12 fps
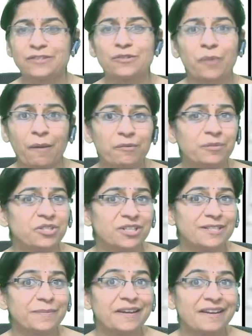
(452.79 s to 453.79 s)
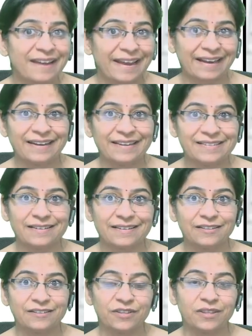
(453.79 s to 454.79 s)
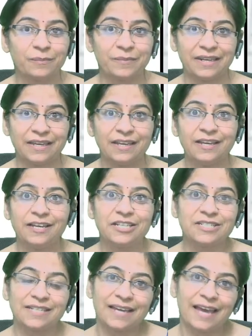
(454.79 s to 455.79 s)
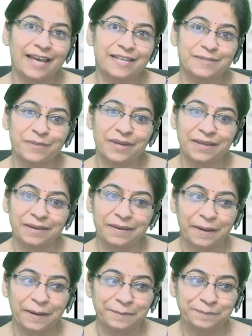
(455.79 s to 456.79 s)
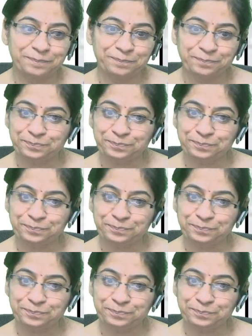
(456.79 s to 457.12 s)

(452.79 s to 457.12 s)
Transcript: So probably she's been reckless here with the money. She has been